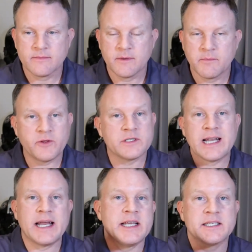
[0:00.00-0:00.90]
but there's
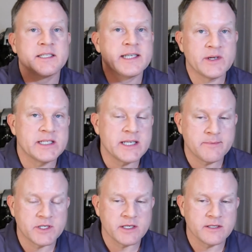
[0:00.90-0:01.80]
not necessarily
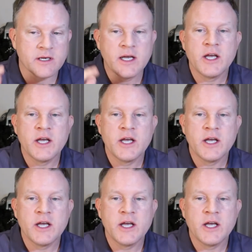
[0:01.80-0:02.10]
sepsis.